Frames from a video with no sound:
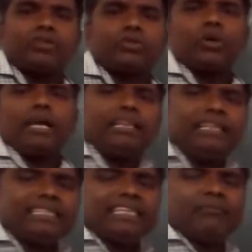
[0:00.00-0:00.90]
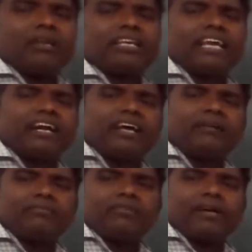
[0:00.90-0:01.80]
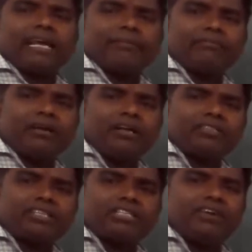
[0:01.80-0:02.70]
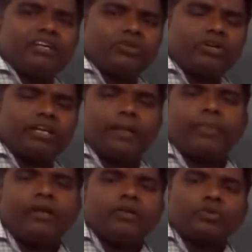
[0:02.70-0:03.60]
So in this animal kingdom, what happened, just now I told you now.